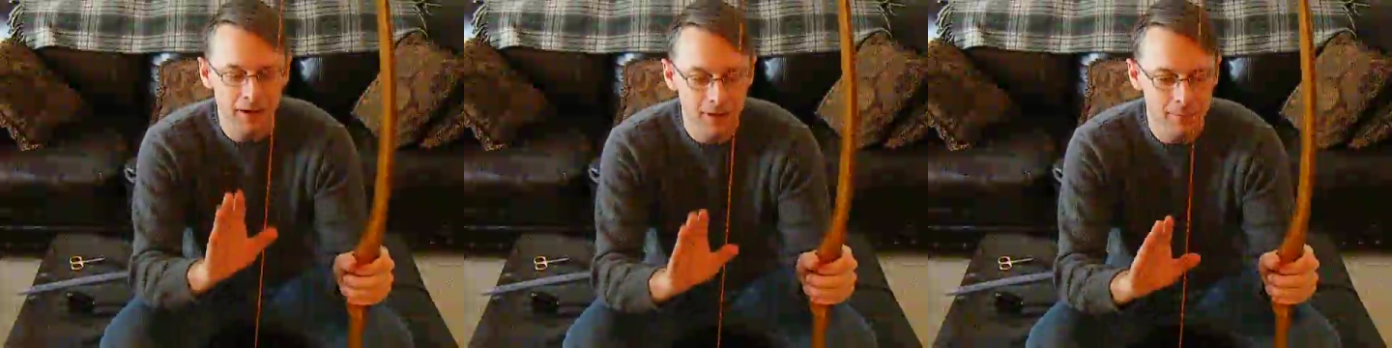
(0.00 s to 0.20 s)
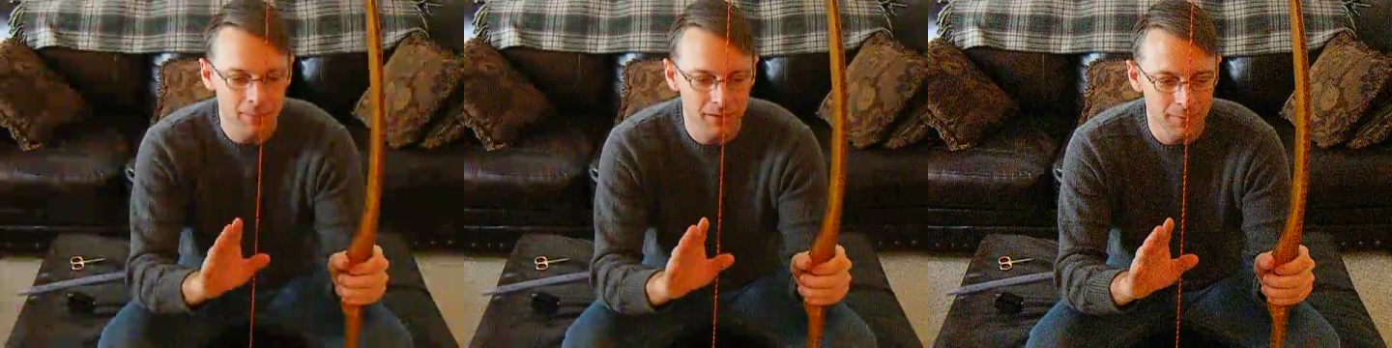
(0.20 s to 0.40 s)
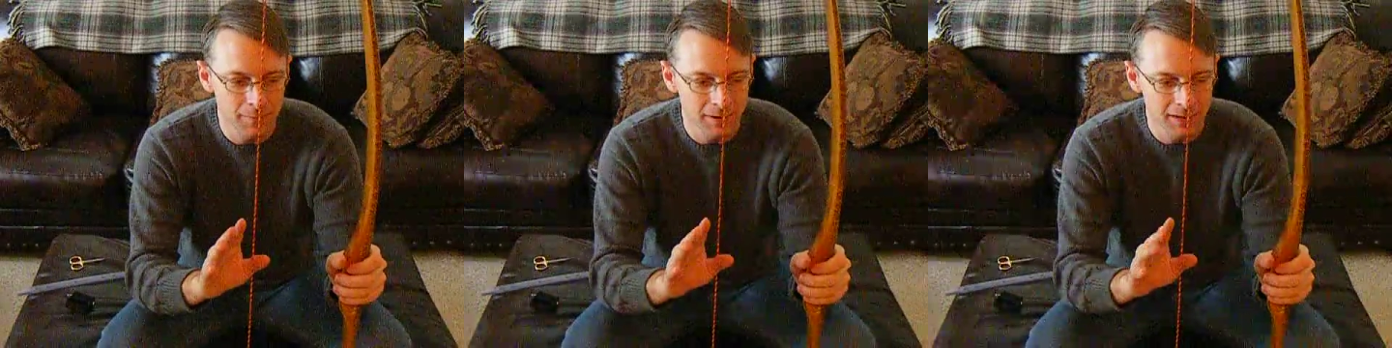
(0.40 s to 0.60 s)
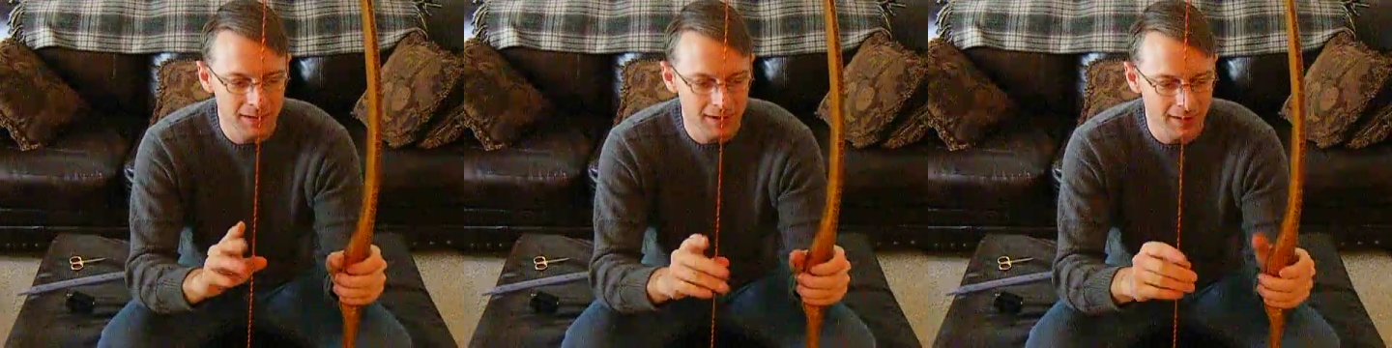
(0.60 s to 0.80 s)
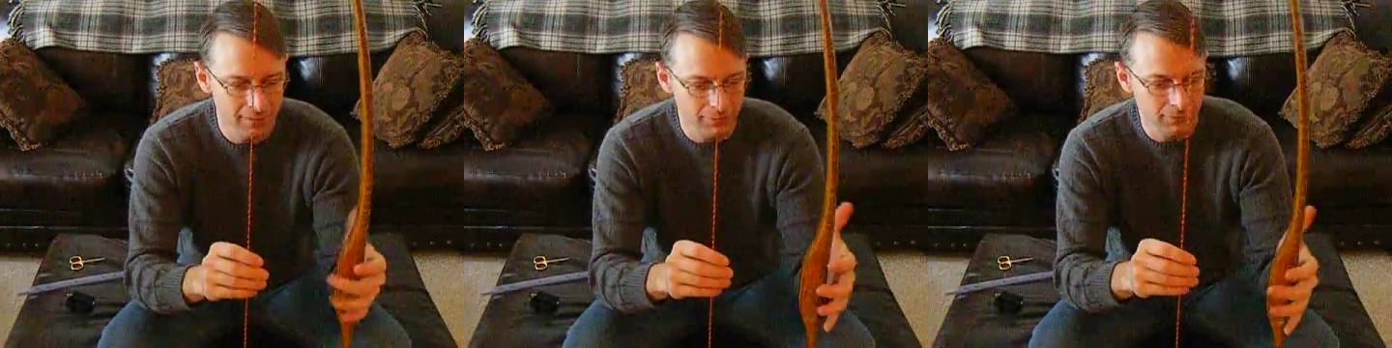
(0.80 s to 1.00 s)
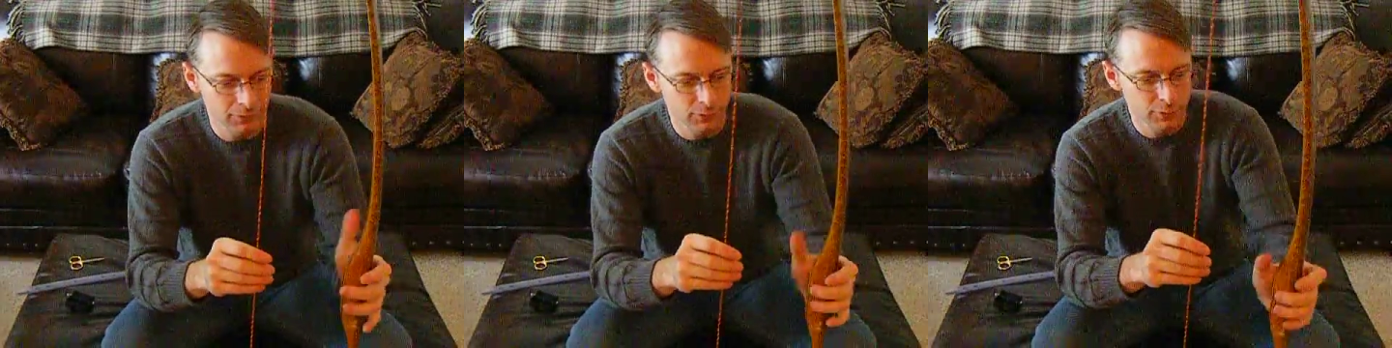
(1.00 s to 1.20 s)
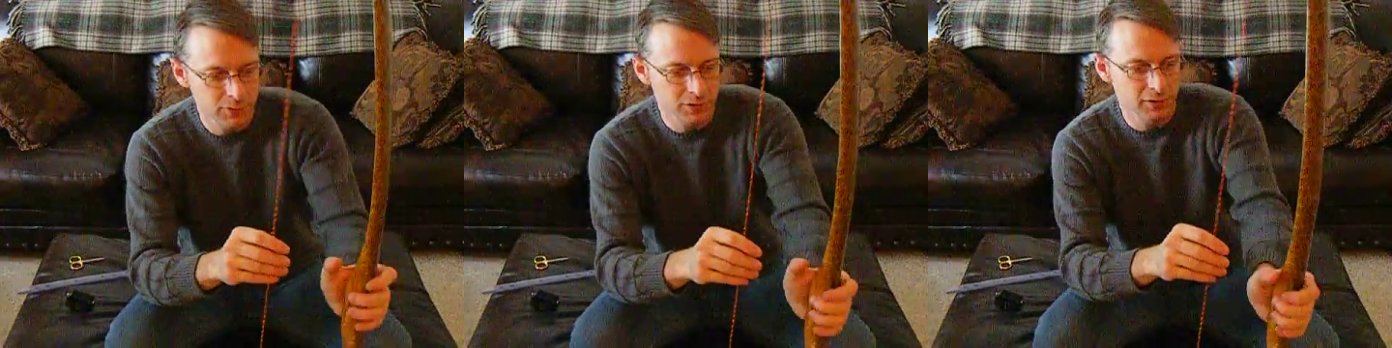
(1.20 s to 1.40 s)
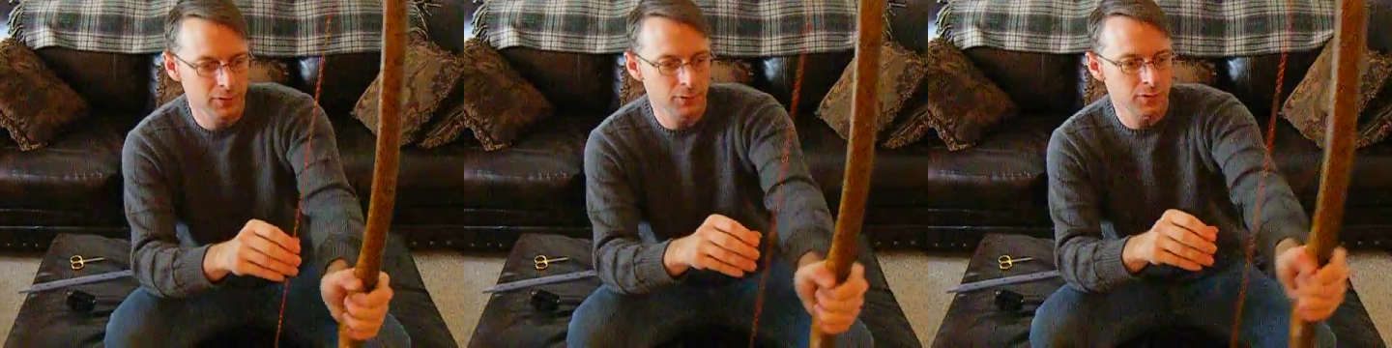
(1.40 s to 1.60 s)
I'm going to be kind of
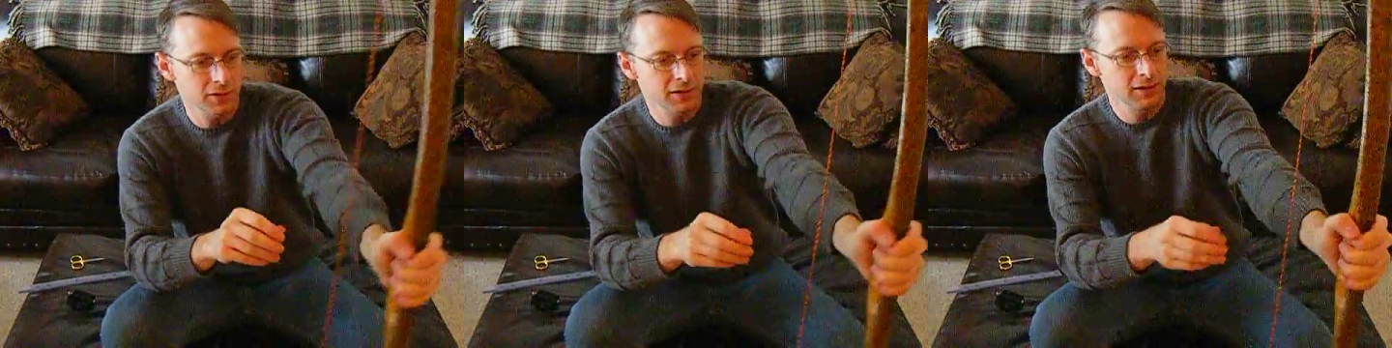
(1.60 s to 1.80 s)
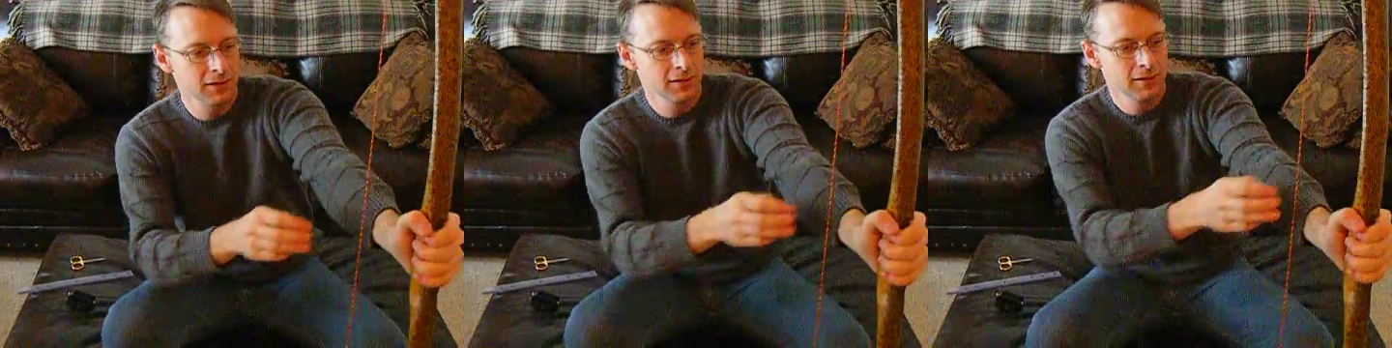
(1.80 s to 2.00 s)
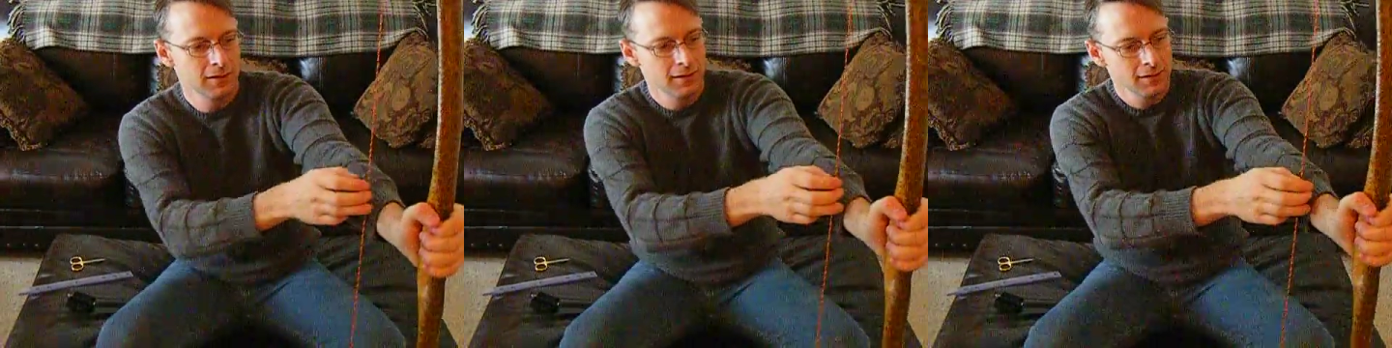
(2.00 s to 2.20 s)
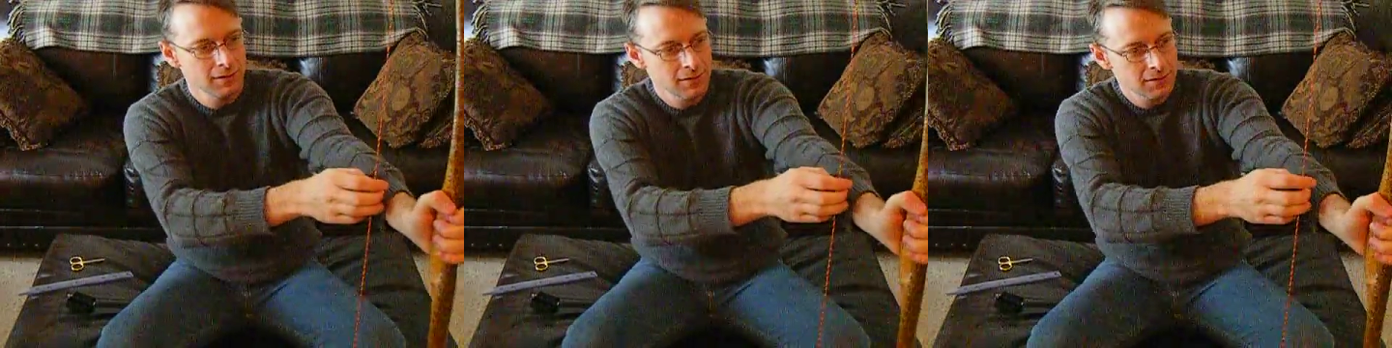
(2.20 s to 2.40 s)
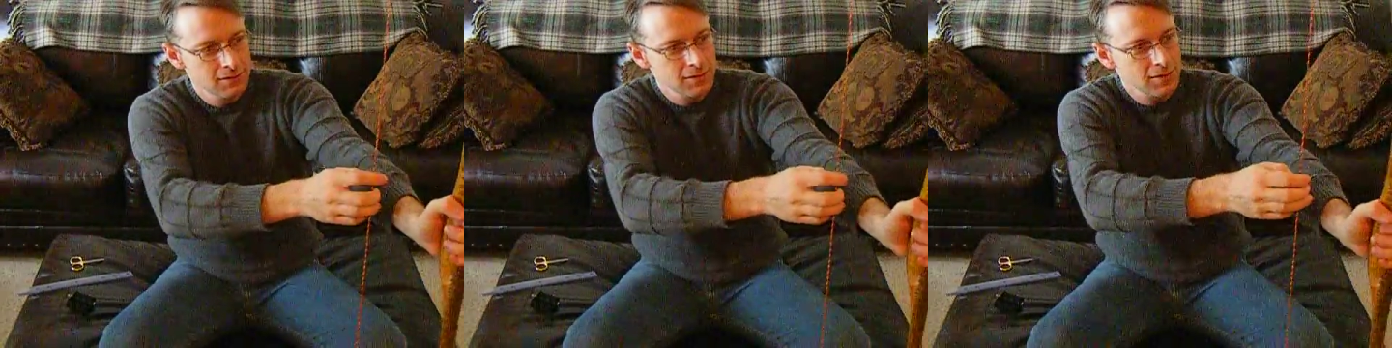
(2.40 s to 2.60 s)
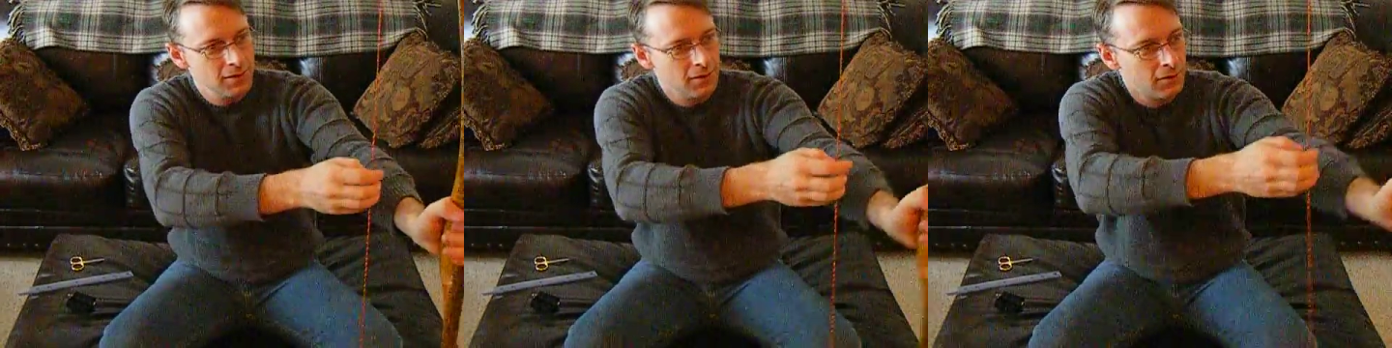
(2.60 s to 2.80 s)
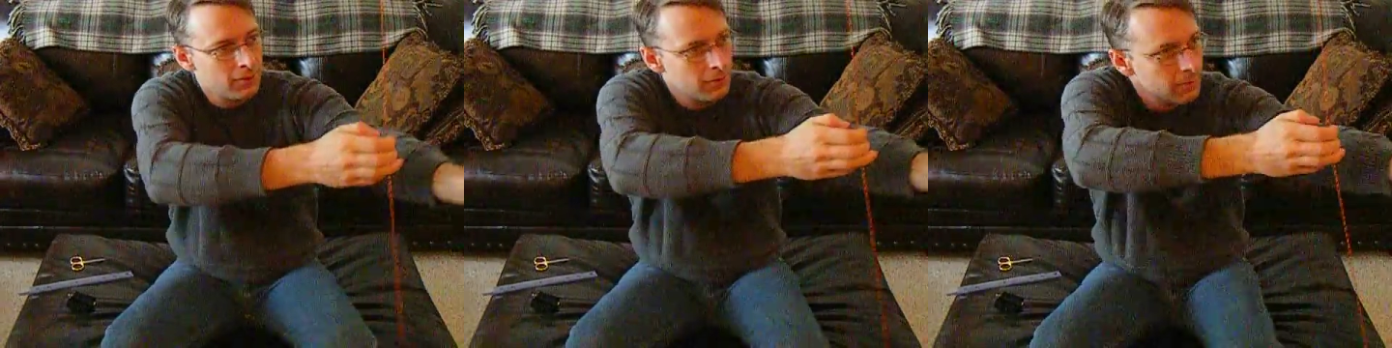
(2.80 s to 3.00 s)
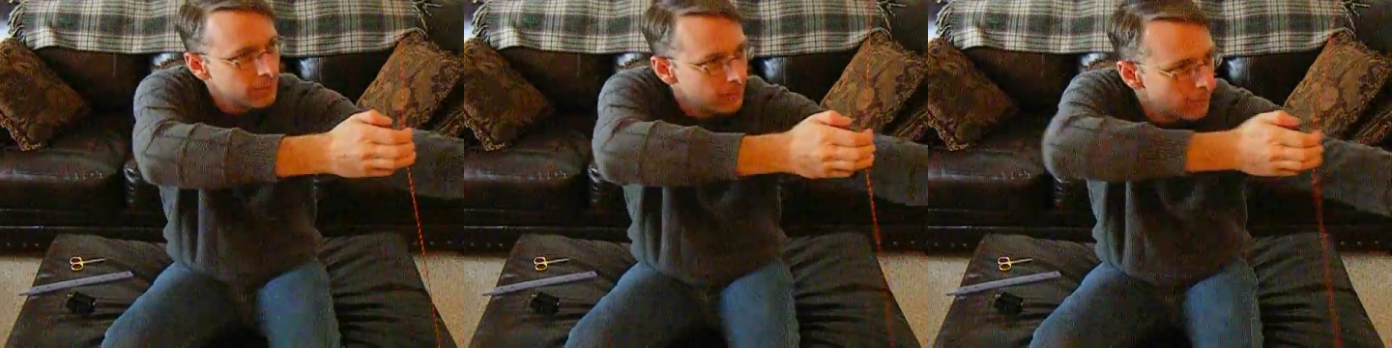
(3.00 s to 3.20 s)
loosey-goosey.
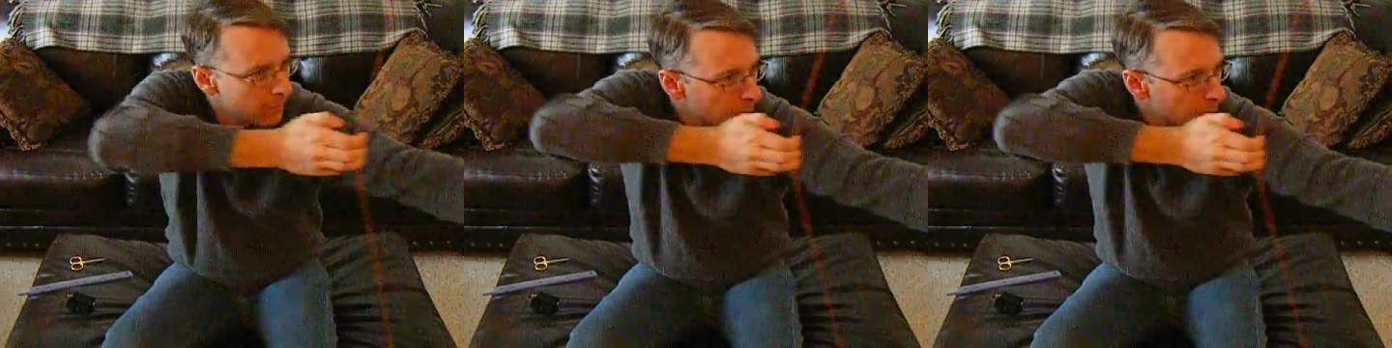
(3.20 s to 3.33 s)
So